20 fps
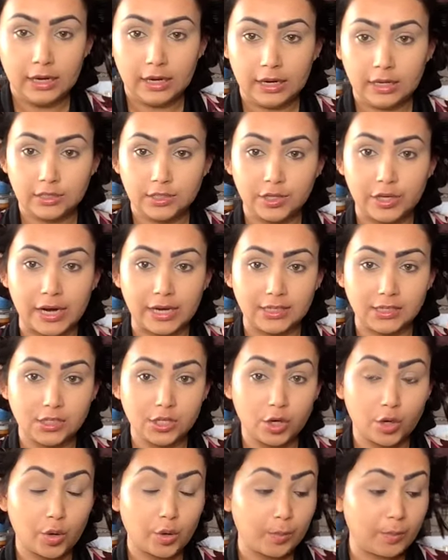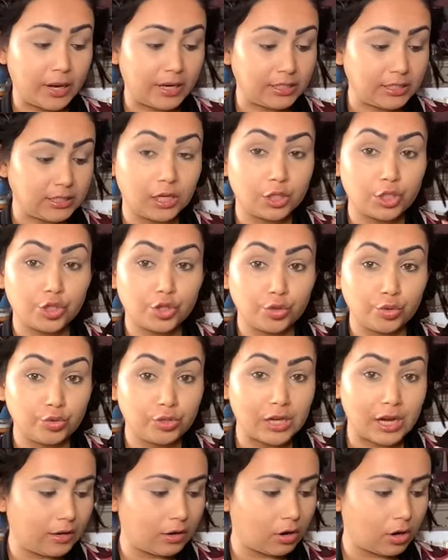And as you guys know, my true
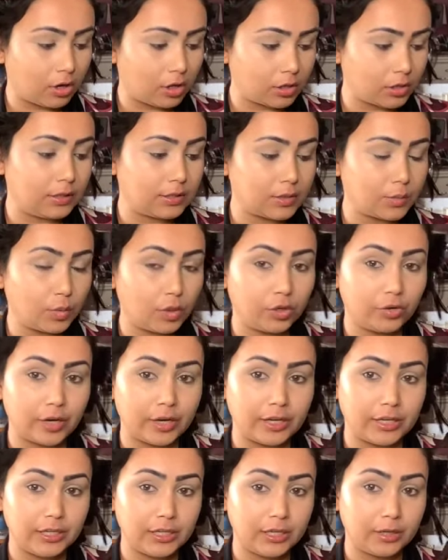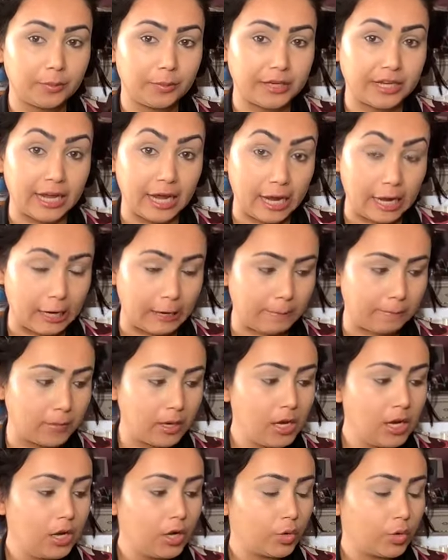diehard, this one right here became
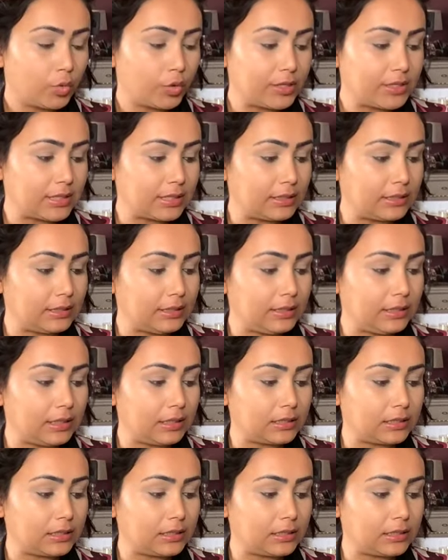recently.